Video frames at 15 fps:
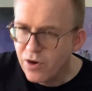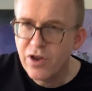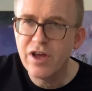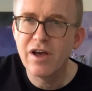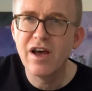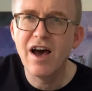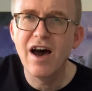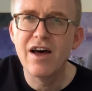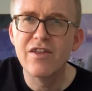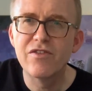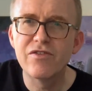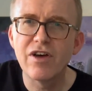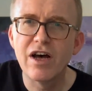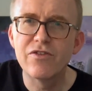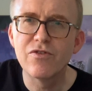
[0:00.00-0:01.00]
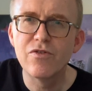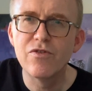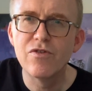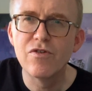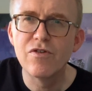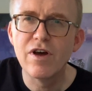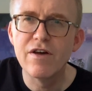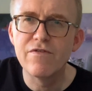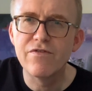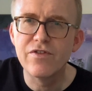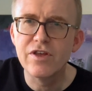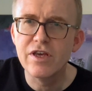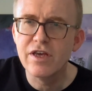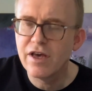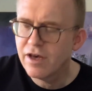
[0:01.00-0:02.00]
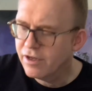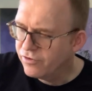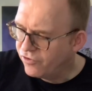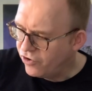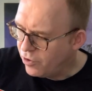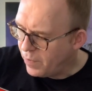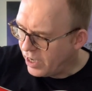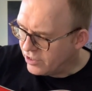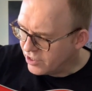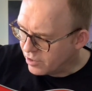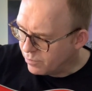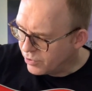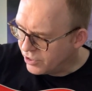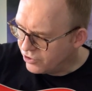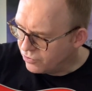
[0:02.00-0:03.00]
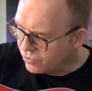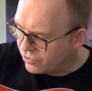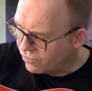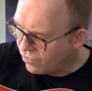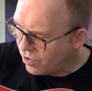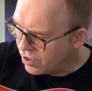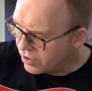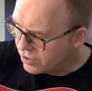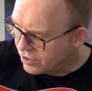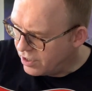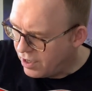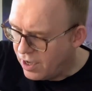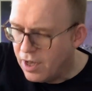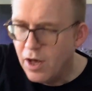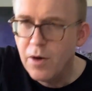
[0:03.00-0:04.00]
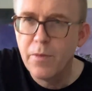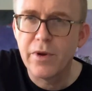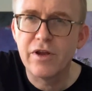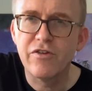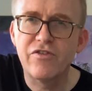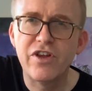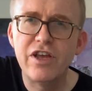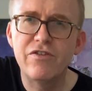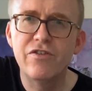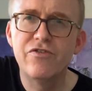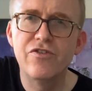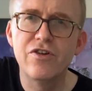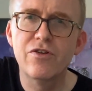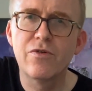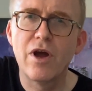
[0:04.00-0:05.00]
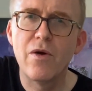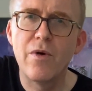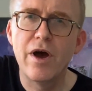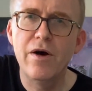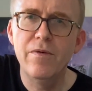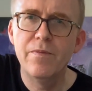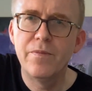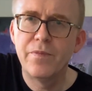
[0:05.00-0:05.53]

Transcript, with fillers: on it, and I don't know if the tunematic bridge would have worked, but it stays in tune quite well.